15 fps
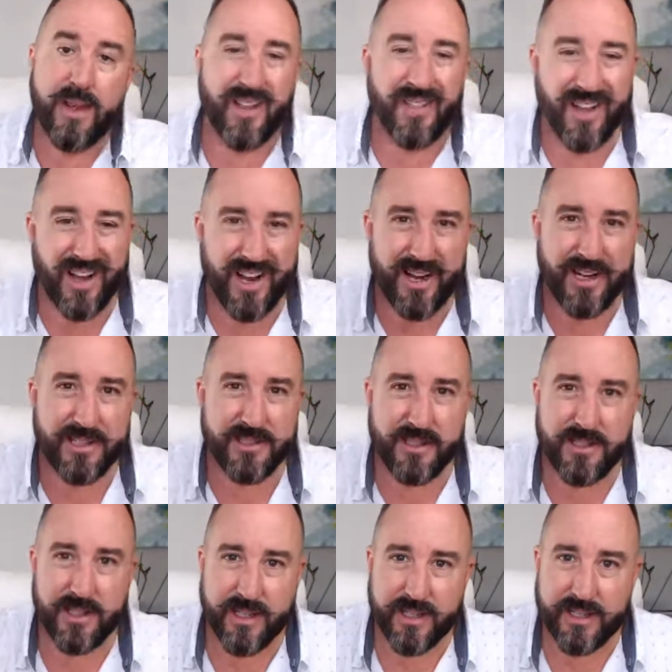The highest it's
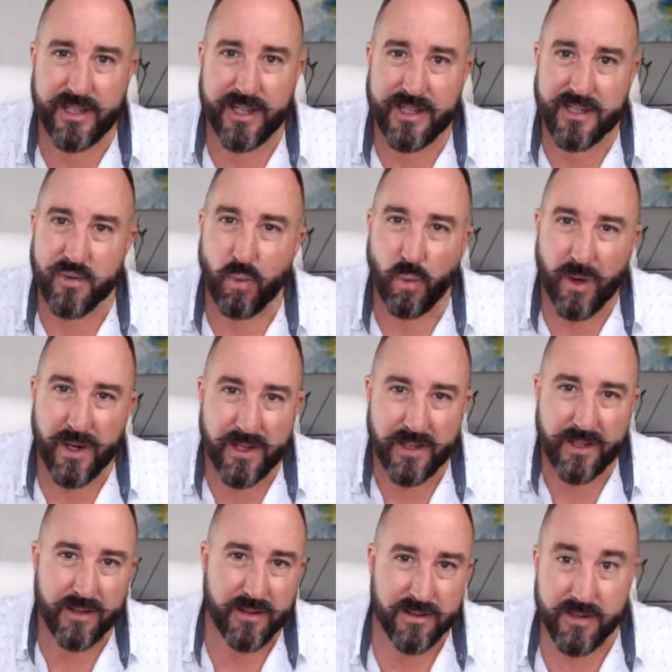going to get is
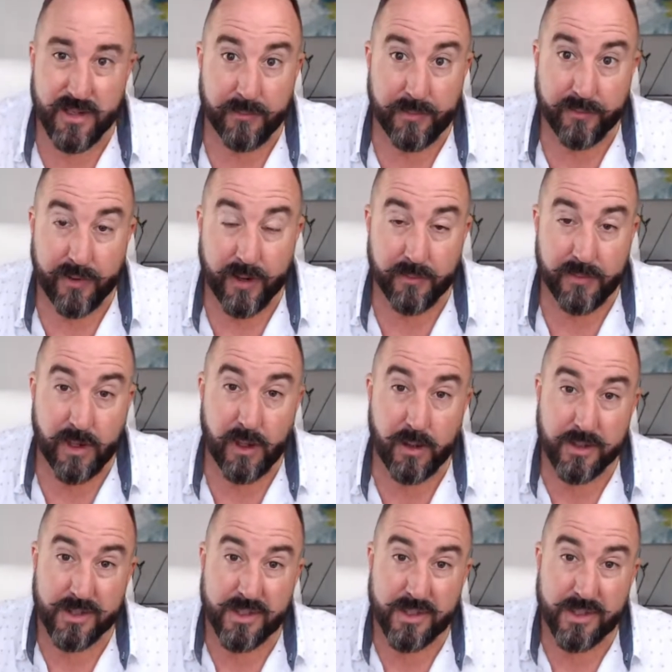$175.